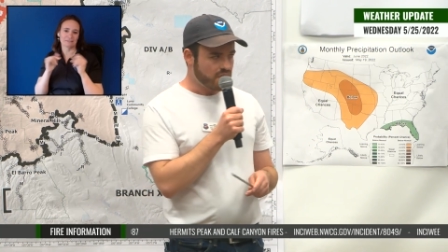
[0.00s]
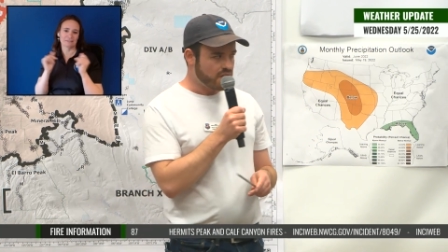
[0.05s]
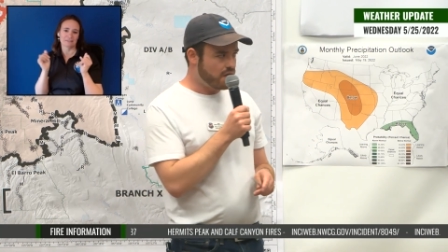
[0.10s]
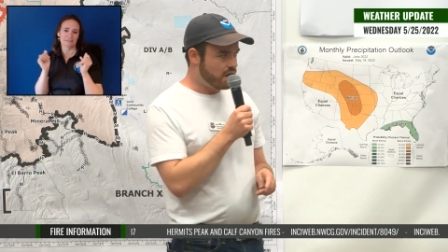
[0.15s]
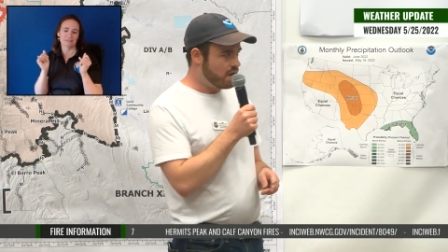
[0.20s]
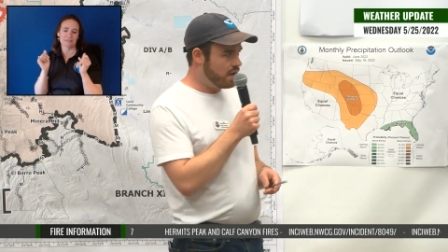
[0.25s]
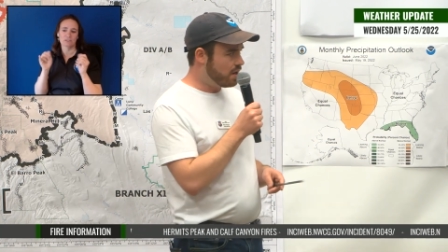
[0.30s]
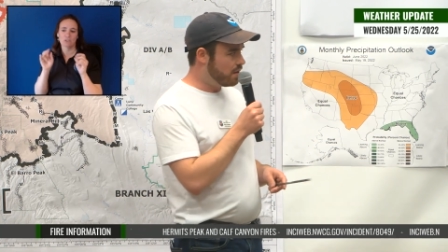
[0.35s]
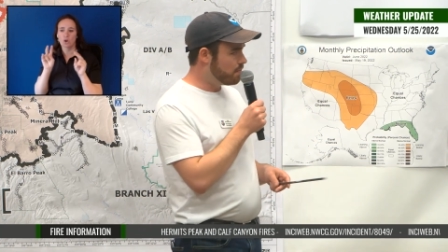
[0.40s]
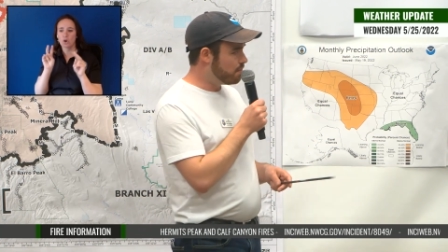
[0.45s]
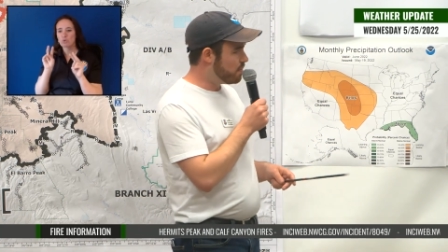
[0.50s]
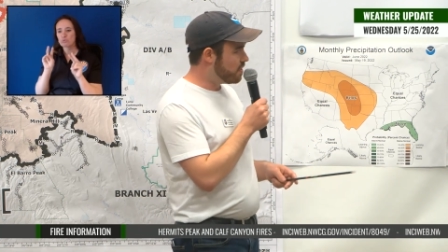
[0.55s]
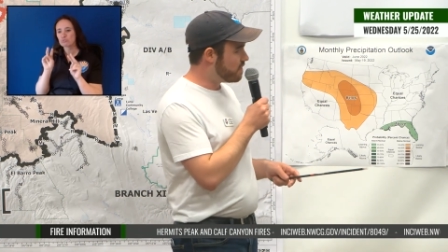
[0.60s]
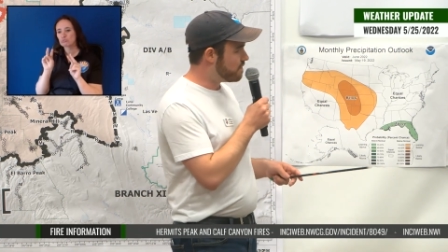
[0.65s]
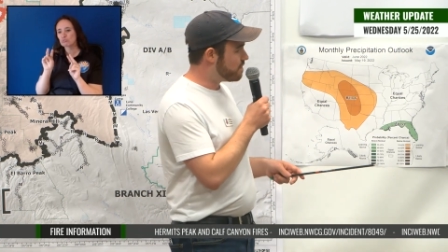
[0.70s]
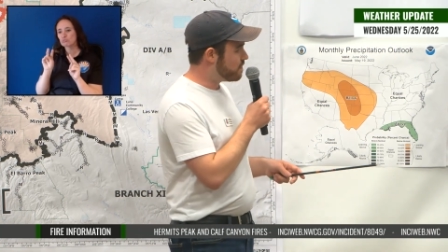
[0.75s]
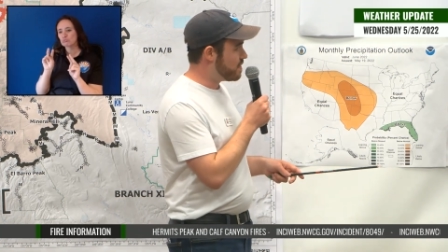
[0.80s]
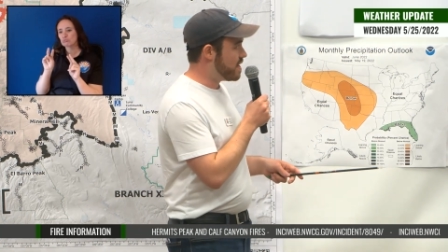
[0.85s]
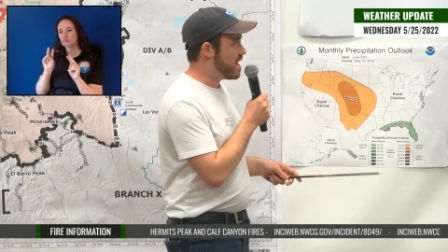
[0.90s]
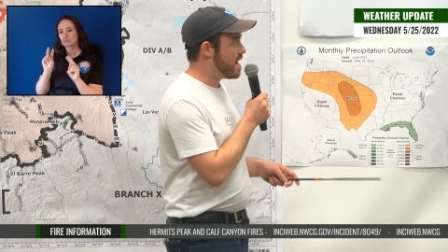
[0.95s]
Um, but
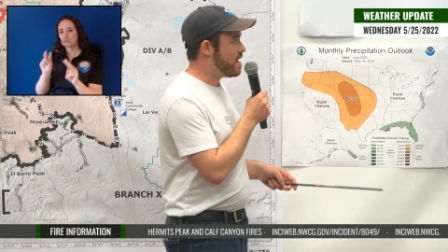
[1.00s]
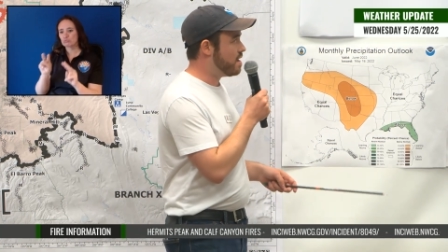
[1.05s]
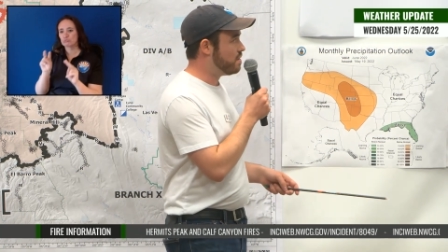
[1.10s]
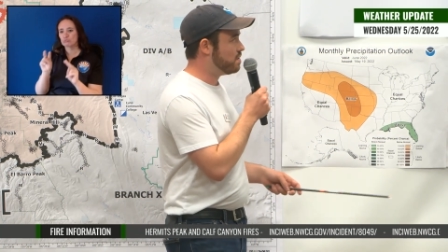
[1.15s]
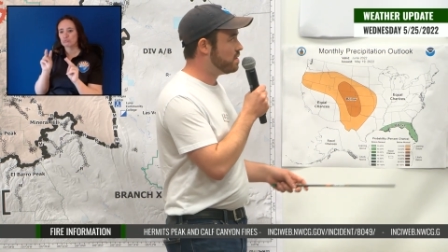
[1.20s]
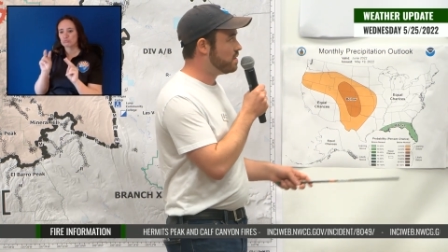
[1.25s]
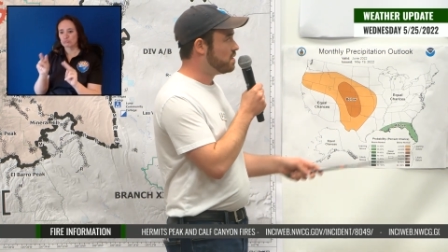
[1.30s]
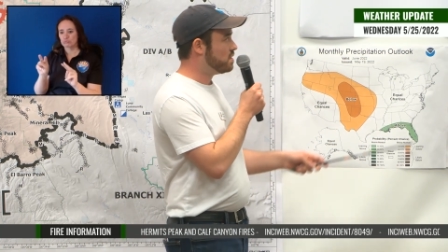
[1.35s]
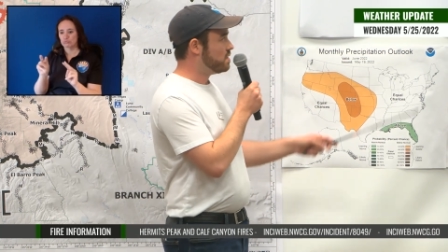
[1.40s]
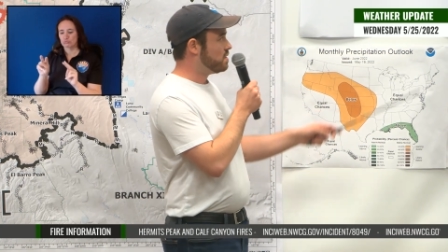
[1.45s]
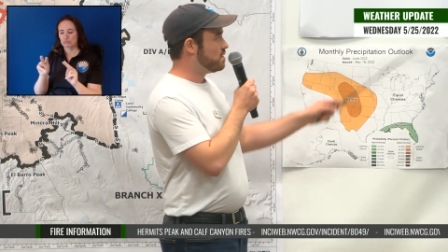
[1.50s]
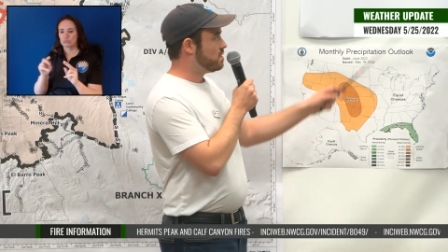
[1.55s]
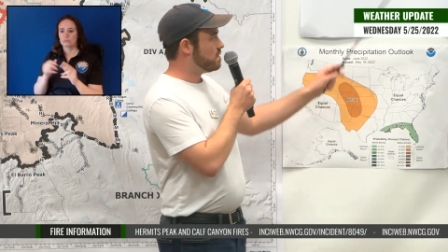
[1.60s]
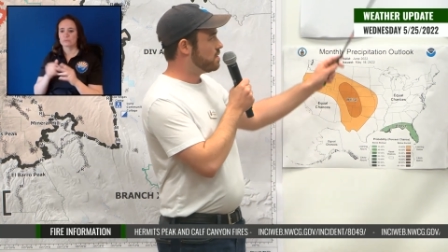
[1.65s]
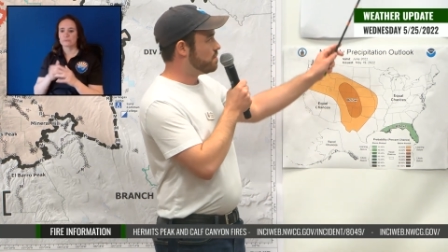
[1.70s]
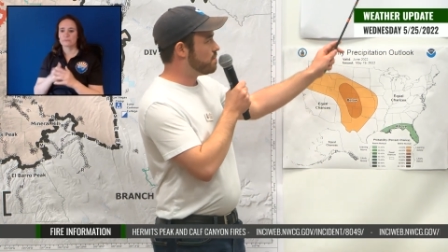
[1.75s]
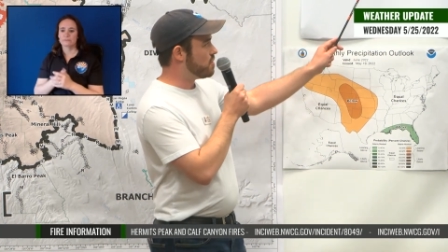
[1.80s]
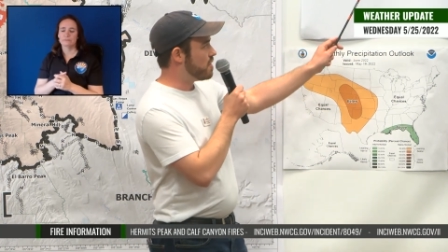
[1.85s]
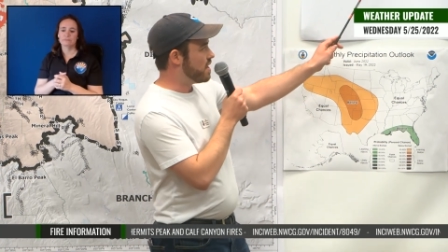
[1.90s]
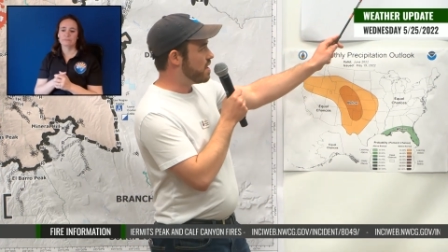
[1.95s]
for now, the
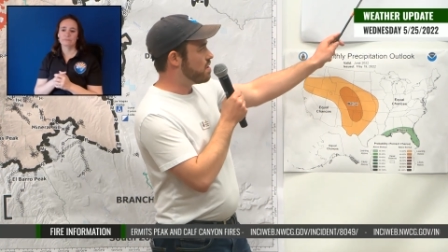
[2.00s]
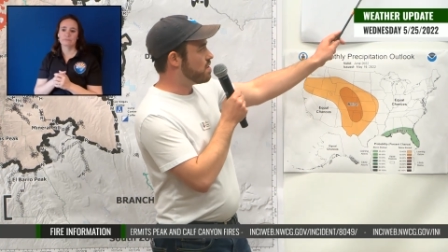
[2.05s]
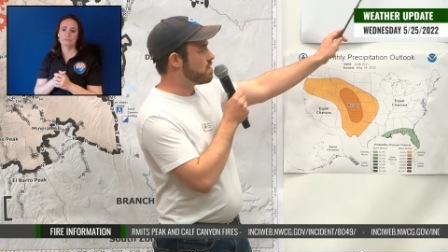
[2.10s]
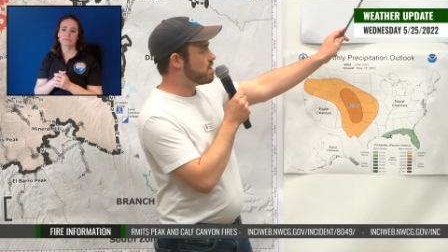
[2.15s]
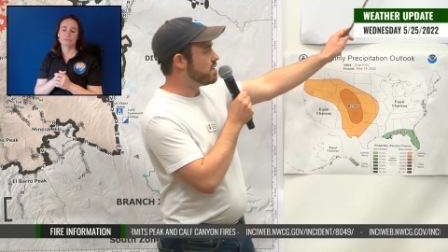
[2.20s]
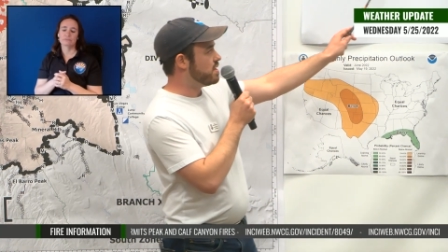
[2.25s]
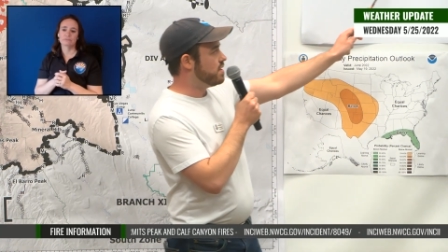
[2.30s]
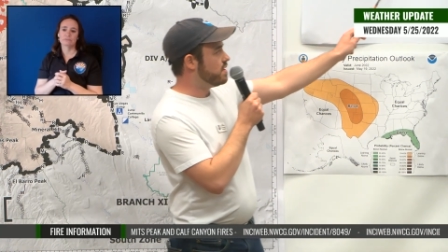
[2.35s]
priority